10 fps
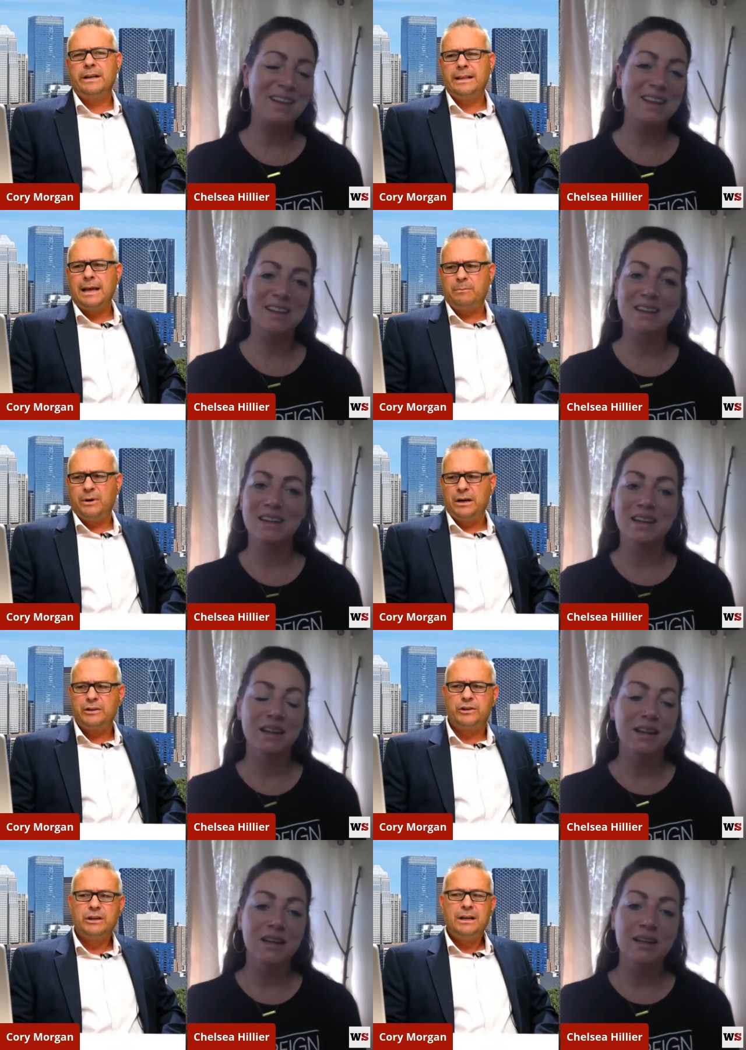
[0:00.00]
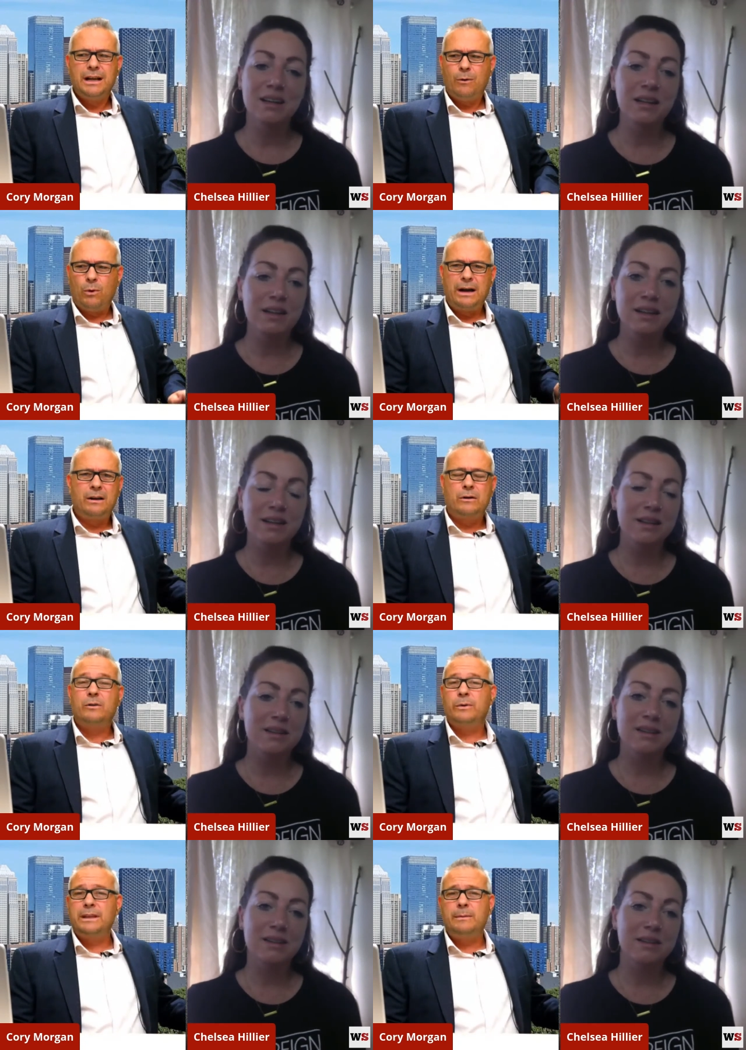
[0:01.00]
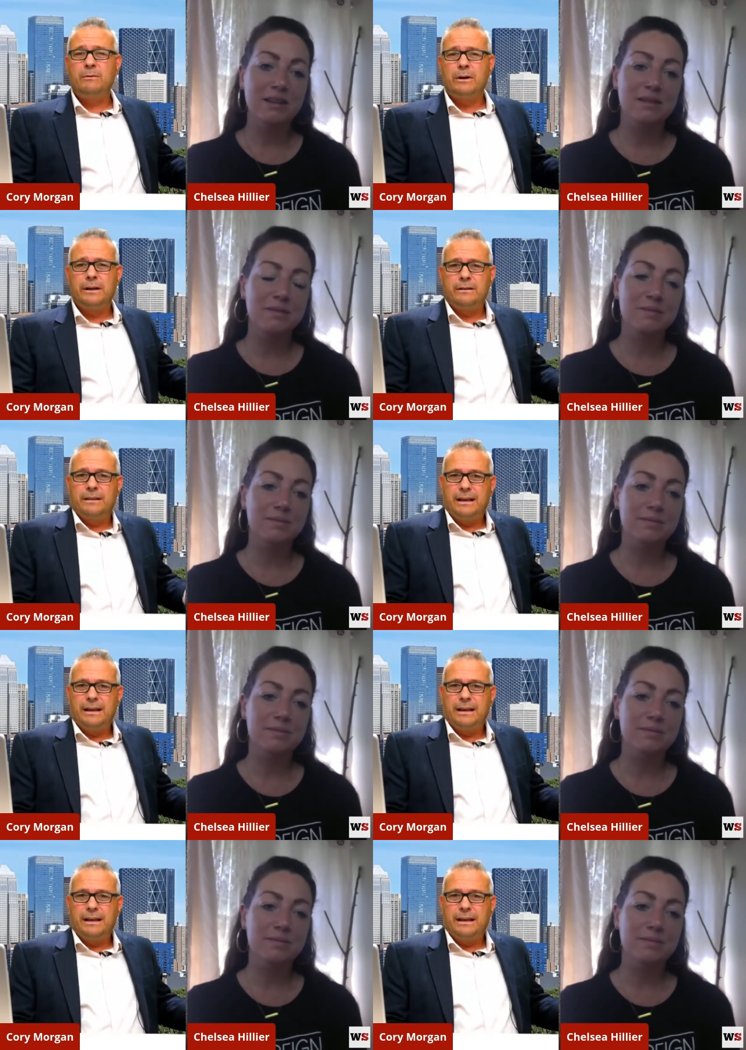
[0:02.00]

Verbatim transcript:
Speaker 1: that bunch, why on earth would they be running then